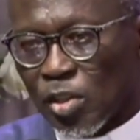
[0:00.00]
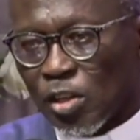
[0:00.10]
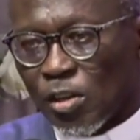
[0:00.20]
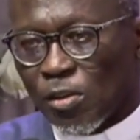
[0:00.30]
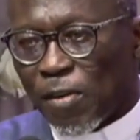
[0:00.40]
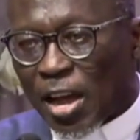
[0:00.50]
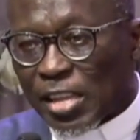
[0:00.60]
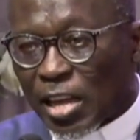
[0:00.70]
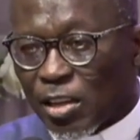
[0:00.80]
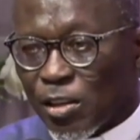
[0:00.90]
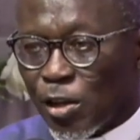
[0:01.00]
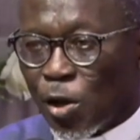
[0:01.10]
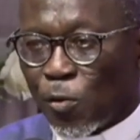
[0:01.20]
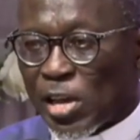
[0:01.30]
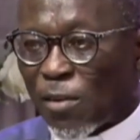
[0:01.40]
Father, we
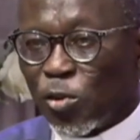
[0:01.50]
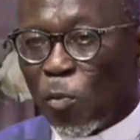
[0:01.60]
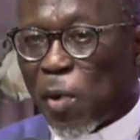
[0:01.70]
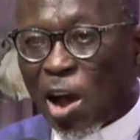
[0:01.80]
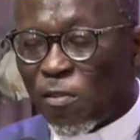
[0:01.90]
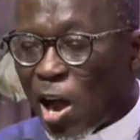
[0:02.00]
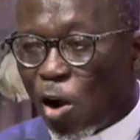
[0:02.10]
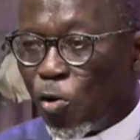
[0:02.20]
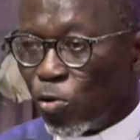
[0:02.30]
have no power of our own.